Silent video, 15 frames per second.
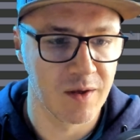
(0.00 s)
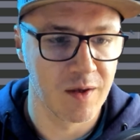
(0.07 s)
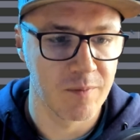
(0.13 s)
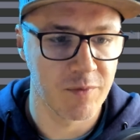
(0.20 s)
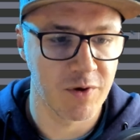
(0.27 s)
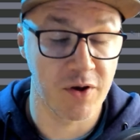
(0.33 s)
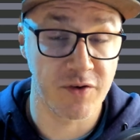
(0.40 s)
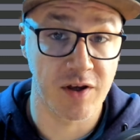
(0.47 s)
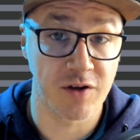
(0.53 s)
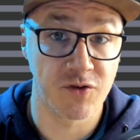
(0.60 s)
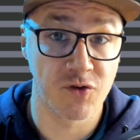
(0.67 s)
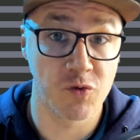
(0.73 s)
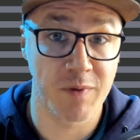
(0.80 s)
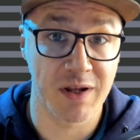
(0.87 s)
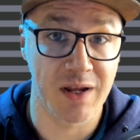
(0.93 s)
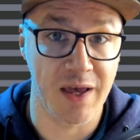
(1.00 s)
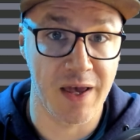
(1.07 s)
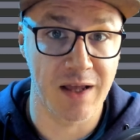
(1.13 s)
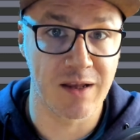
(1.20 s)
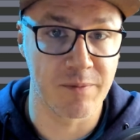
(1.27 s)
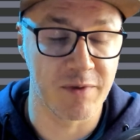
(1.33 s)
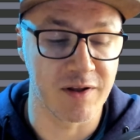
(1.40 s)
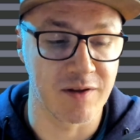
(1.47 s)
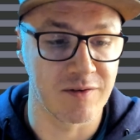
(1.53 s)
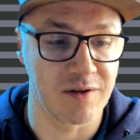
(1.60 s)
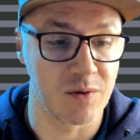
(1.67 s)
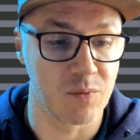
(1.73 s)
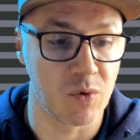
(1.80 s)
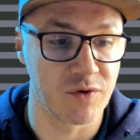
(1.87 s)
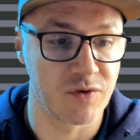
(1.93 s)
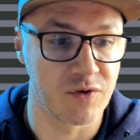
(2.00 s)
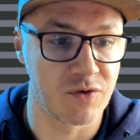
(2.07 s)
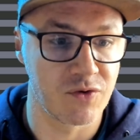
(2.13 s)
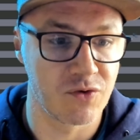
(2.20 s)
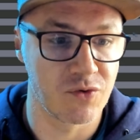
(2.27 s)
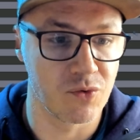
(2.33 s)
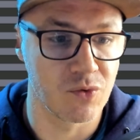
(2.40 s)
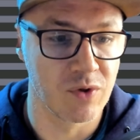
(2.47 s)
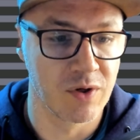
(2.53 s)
because I had so many elements that I wanted to